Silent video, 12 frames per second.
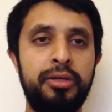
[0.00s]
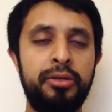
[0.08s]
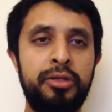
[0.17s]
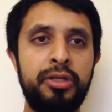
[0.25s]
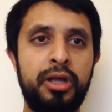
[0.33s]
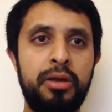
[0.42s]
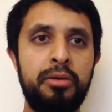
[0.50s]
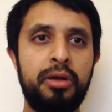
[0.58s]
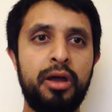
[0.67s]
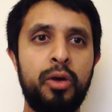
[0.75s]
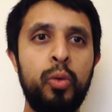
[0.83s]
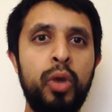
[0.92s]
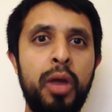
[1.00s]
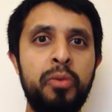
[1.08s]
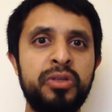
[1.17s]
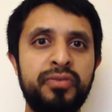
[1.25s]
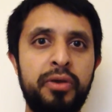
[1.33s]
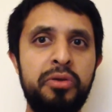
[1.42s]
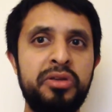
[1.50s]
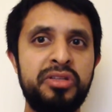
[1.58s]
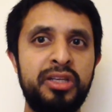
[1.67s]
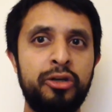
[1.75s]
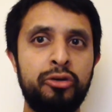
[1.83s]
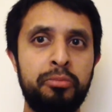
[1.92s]
You know, all I was
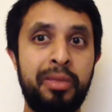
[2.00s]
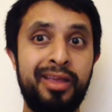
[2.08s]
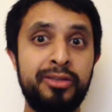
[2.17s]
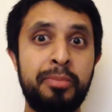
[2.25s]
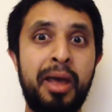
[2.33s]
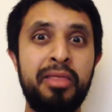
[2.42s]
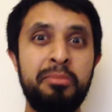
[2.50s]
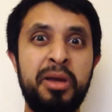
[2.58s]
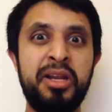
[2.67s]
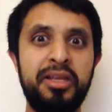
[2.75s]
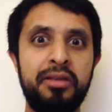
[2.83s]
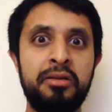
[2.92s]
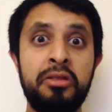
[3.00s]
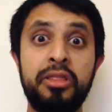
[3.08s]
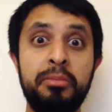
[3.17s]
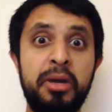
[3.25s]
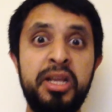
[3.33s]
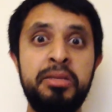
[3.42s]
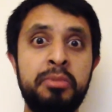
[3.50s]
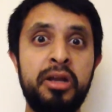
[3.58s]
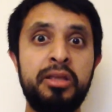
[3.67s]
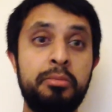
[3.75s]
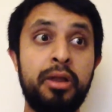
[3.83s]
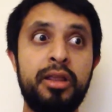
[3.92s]
focusing on is about the money,
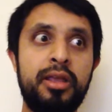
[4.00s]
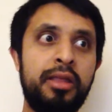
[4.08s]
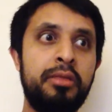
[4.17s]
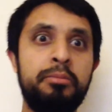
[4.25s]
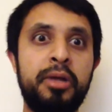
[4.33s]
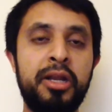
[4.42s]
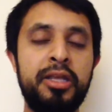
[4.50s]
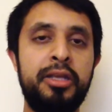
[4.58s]
money, and the money.